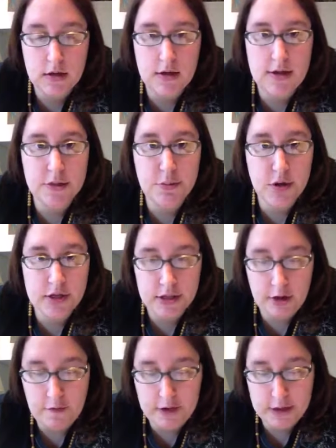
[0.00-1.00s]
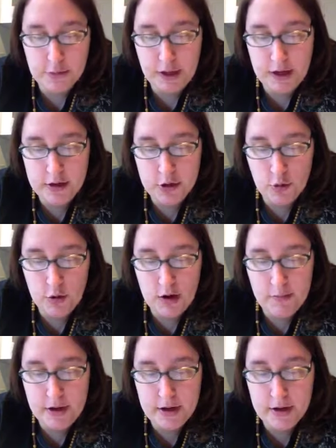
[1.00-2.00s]
that's pretty self-explanatory,
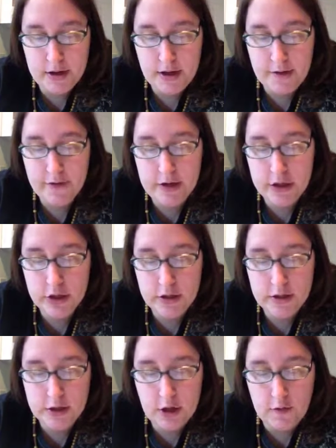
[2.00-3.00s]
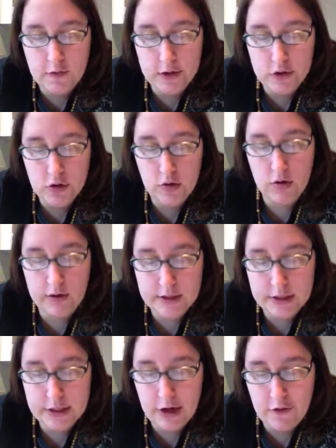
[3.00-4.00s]
but the definition of self-control is
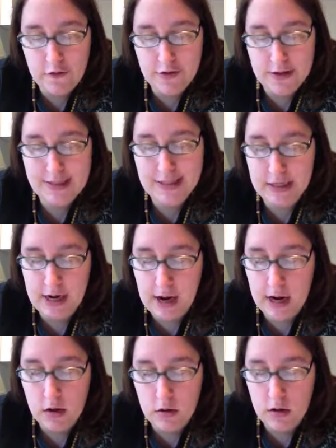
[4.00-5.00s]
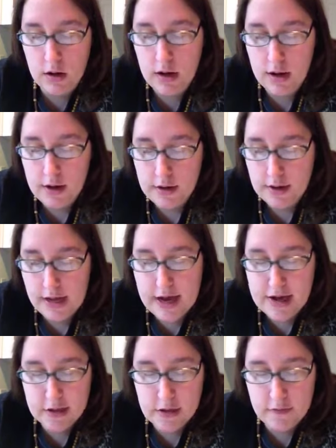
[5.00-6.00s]
self-denial, the
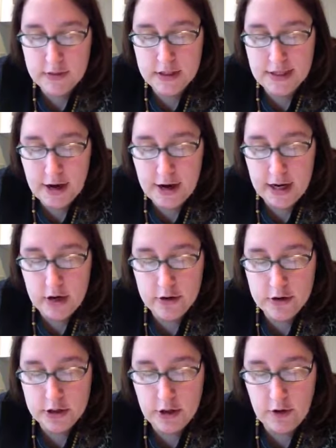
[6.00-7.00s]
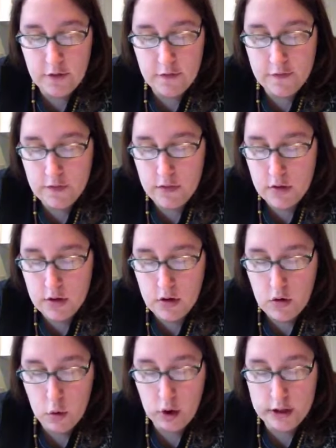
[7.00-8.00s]
act of denying yourself
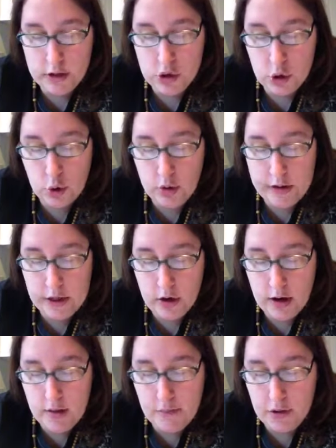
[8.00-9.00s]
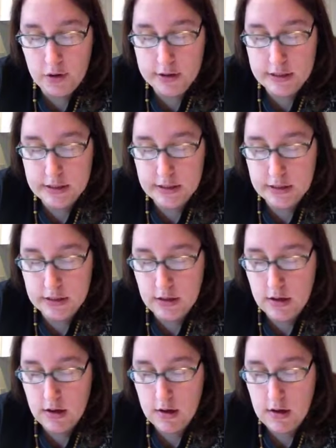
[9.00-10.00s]
or controlling your impulses.
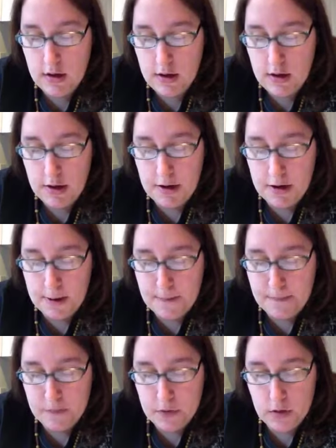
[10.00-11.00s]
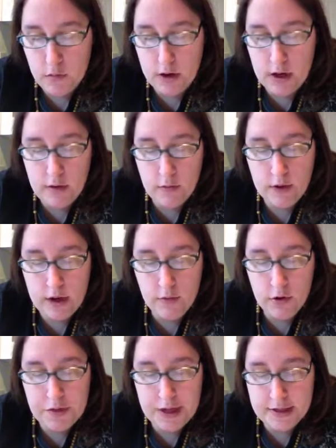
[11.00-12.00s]
Um, when I when I
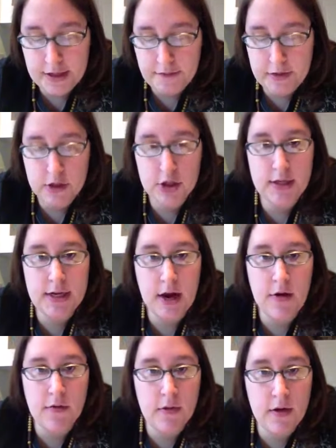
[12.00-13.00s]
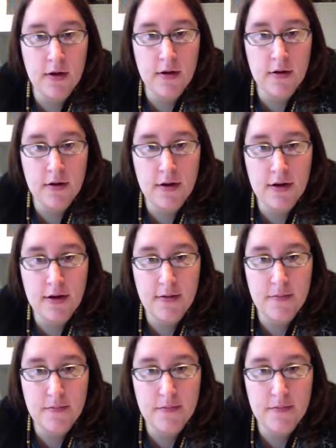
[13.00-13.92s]
wrote that definition down, the uh,